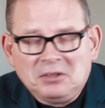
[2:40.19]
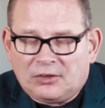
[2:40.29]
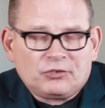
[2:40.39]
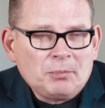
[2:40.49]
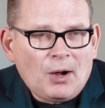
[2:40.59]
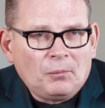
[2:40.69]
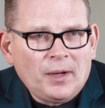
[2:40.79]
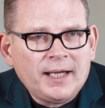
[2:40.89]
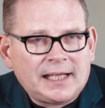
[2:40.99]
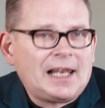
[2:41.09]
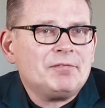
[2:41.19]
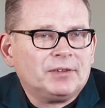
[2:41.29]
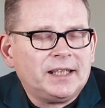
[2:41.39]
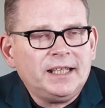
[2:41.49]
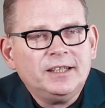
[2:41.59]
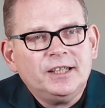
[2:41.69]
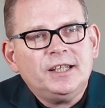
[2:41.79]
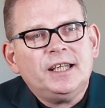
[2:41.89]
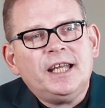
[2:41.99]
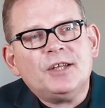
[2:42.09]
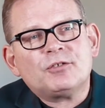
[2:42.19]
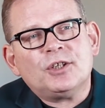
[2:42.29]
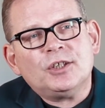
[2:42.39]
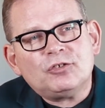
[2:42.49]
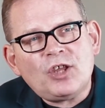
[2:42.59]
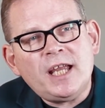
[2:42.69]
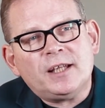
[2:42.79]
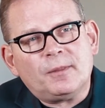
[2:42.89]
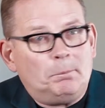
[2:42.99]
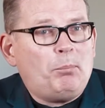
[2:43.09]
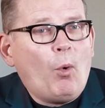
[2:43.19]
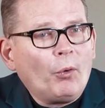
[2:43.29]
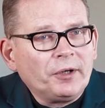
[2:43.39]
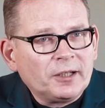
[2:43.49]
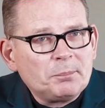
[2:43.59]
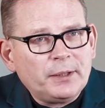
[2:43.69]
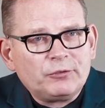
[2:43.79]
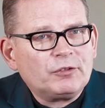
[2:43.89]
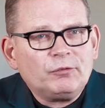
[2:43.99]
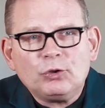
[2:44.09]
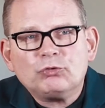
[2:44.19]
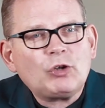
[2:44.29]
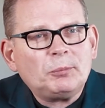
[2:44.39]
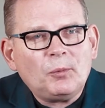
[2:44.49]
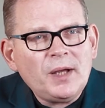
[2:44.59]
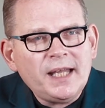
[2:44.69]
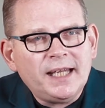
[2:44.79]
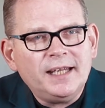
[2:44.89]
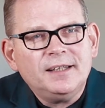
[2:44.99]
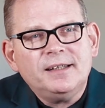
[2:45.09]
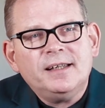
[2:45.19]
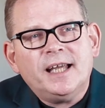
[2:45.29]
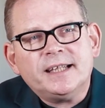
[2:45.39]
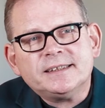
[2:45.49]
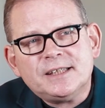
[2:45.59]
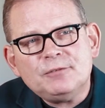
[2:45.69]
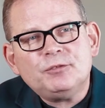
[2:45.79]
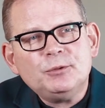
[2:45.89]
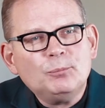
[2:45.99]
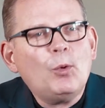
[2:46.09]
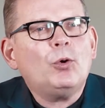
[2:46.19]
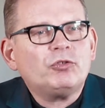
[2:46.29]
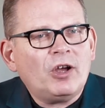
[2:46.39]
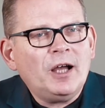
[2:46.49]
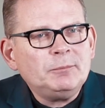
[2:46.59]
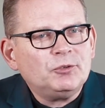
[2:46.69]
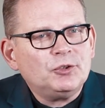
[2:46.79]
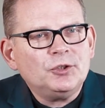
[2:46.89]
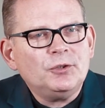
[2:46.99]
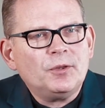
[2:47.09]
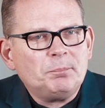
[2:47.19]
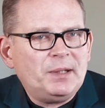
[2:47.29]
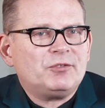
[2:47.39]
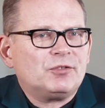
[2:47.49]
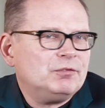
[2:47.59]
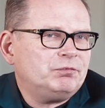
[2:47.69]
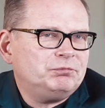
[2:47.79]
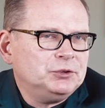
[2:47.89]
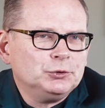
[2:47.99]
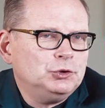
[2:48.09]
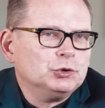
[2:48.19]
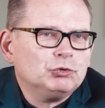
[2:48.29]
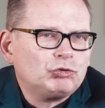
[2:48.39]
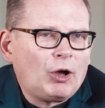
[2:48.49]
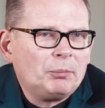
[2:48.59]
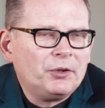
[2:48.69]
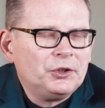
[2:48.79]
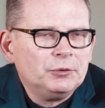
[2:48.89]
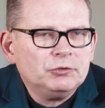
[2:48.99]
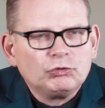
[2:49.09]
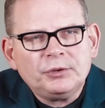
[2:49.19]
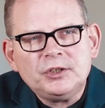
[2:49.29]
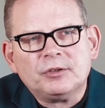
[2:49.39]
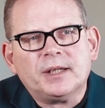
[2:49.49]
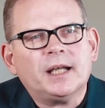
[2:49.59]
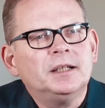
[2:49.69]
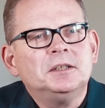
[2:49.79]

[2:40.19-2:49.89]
smart way, cleverly, it's going to take the boring bits of your job away and give you more time to do the bits of your job that you enjoy doing.